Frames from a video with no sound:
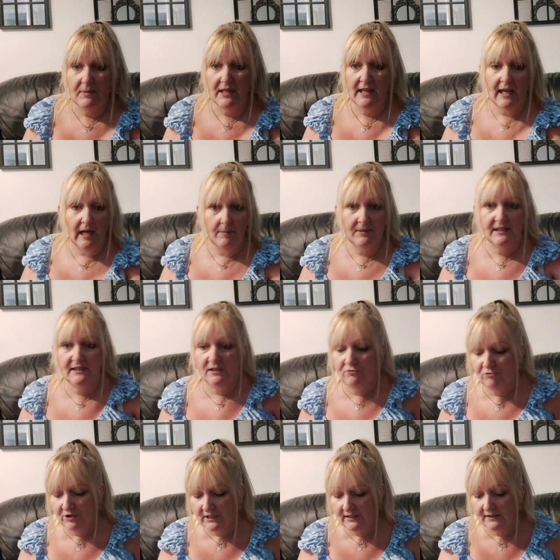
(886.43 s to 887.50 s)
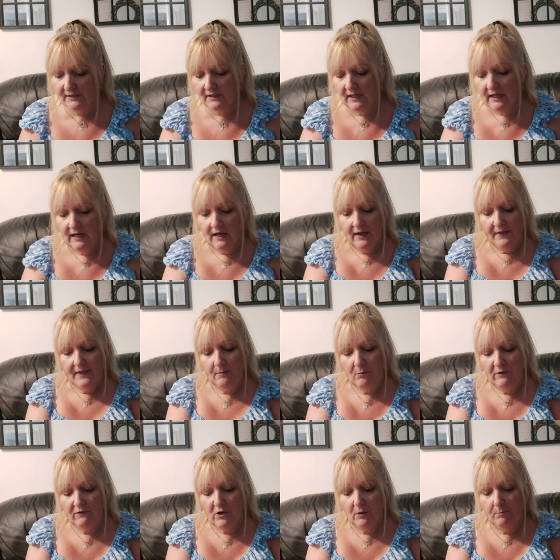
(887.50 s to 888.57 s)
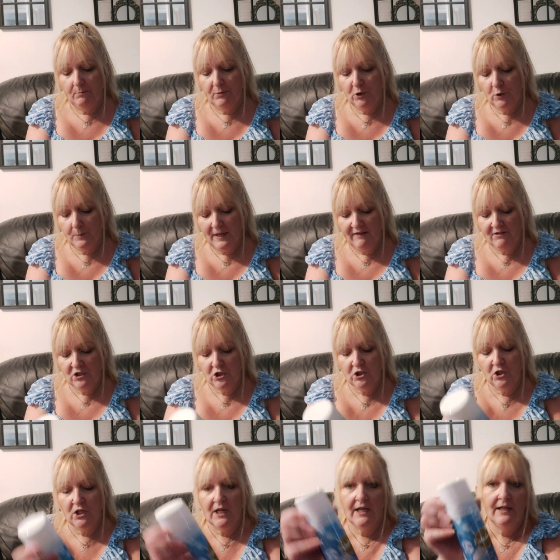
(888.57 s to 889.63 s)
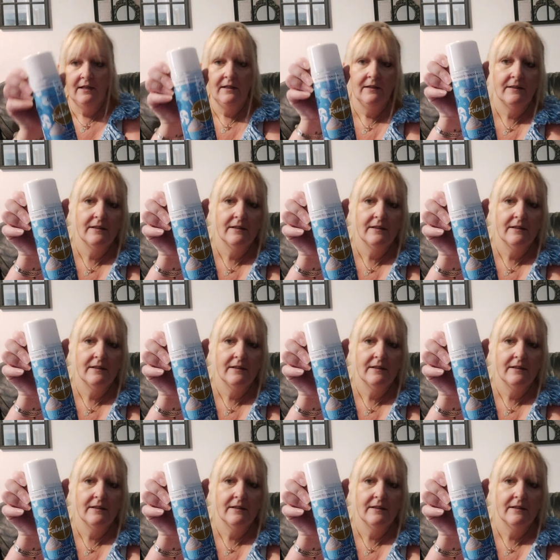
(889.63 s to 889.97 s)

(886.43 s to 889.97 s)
up your carpets, a treat. Then we've got blueberry sugar.